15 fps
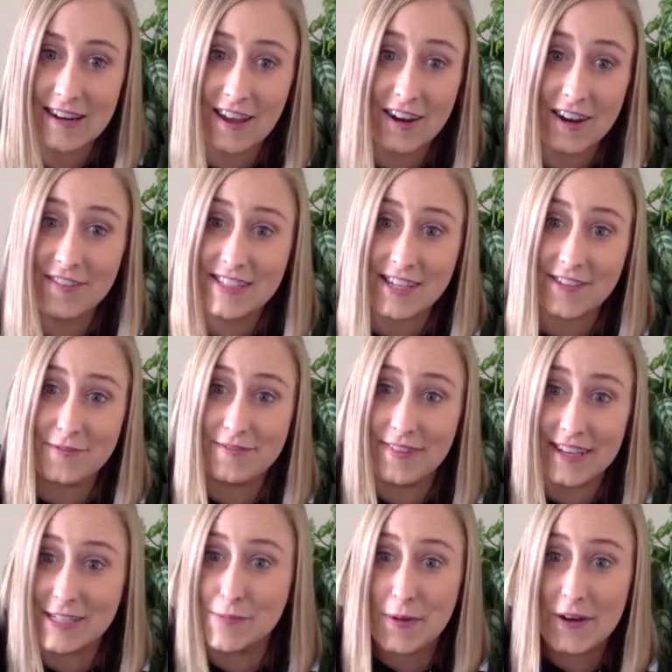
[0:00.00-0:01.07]
None of us have
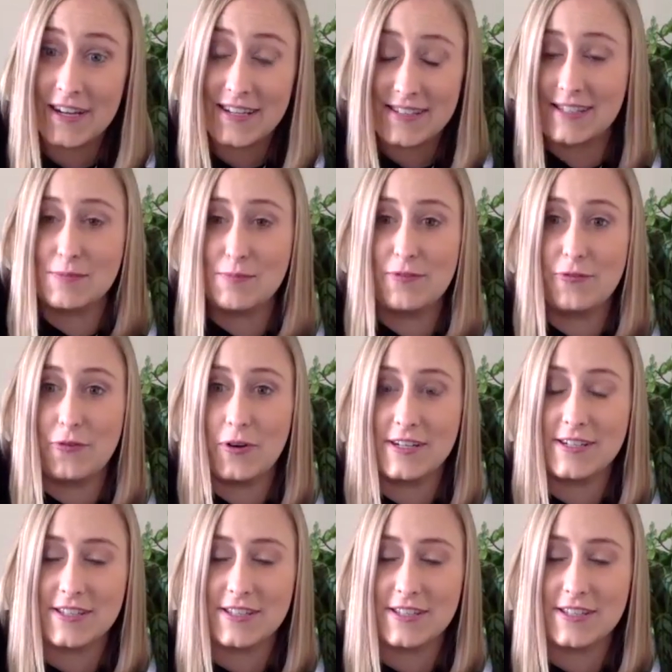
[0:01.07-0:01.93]
experienced this before.